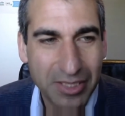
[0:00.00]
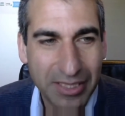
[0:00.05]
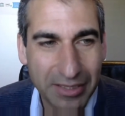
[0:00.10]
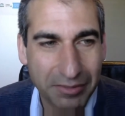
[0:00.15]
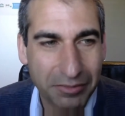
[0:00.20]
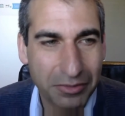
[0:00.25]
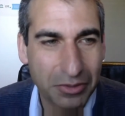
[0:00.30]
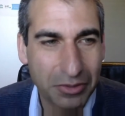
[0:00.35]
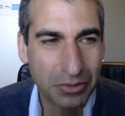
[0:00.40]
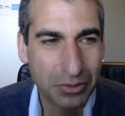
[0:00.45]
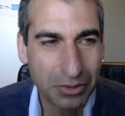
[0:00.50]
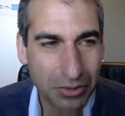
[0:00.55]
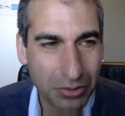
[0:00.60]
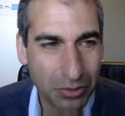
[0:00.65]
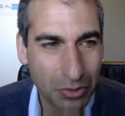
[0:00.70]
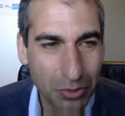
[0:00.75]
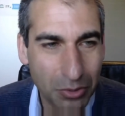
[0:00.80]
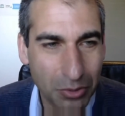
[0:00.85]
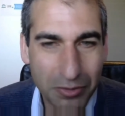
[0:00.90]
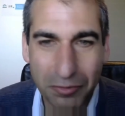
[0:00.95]
if you, you look
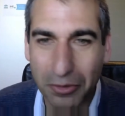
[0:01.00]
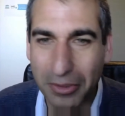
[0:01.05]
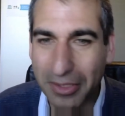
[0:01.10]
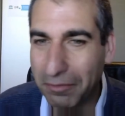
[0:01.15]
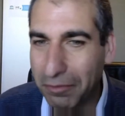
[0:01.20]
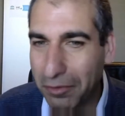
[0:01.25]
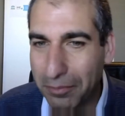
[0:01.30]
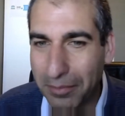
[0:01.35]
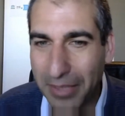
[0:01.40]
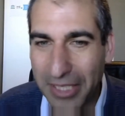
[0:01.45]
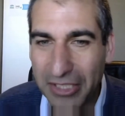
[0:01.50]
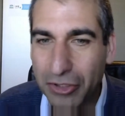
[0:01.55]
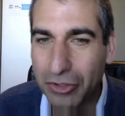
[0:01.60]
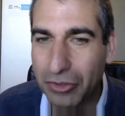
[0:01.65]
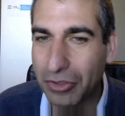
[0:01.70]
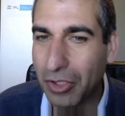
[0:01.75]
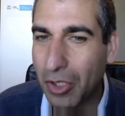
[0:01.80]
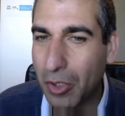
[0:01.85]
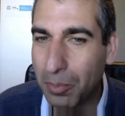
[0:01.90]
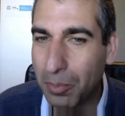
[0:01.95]
for information on open